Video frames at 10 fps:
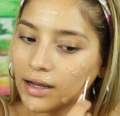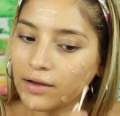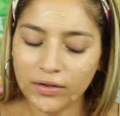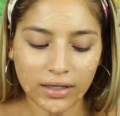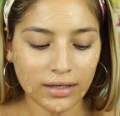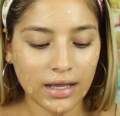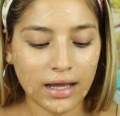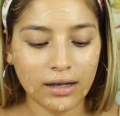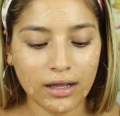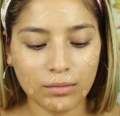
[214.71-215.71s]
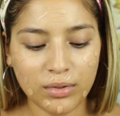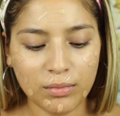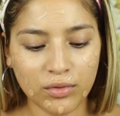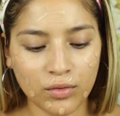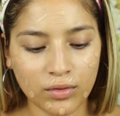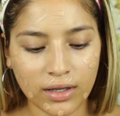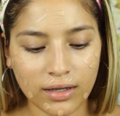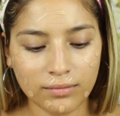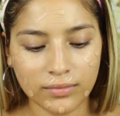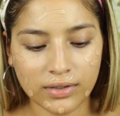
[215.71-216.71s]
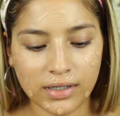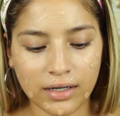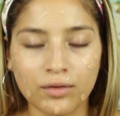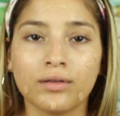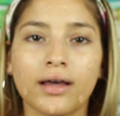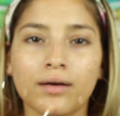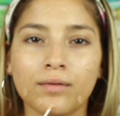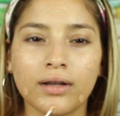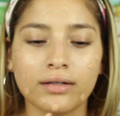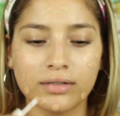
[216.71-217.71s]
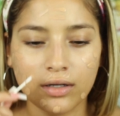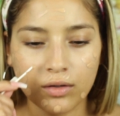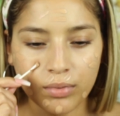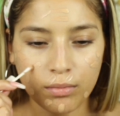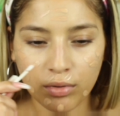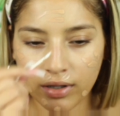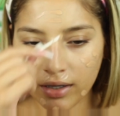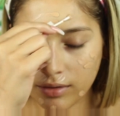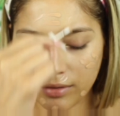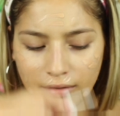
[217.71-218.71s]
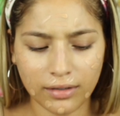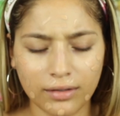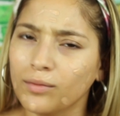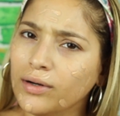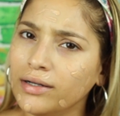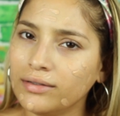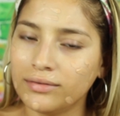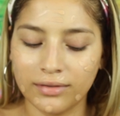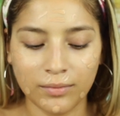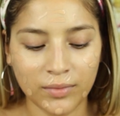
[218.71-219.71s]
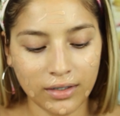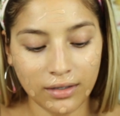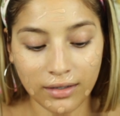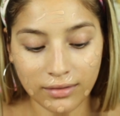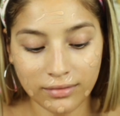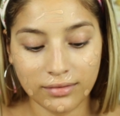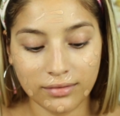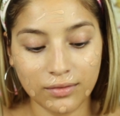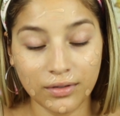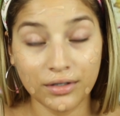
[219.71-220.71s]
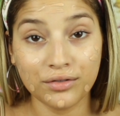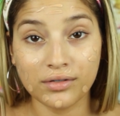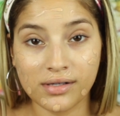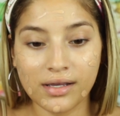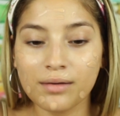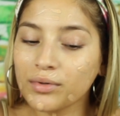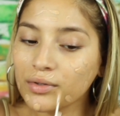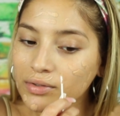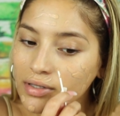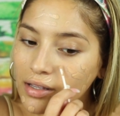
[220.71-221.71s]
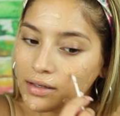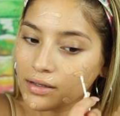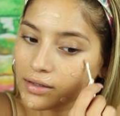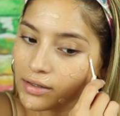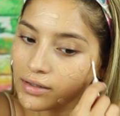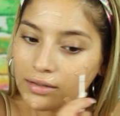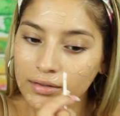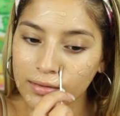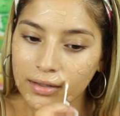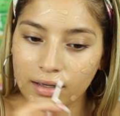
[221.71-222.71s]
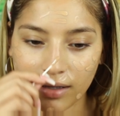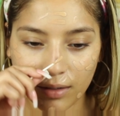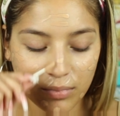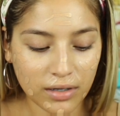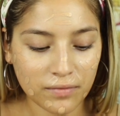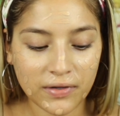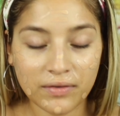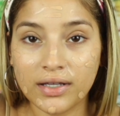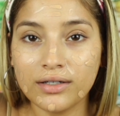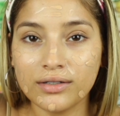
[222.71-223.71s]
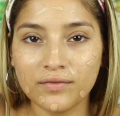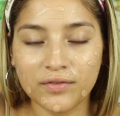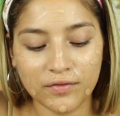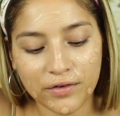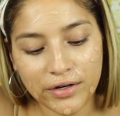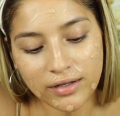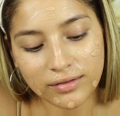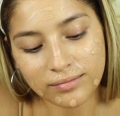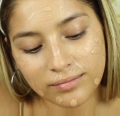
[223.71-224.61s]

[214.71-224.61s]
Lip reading: I feel like not a lot of people know that, because I know that when I tell people that, they're like, what? And I'm like, yes, go get your samples to get that bomb foundation for free.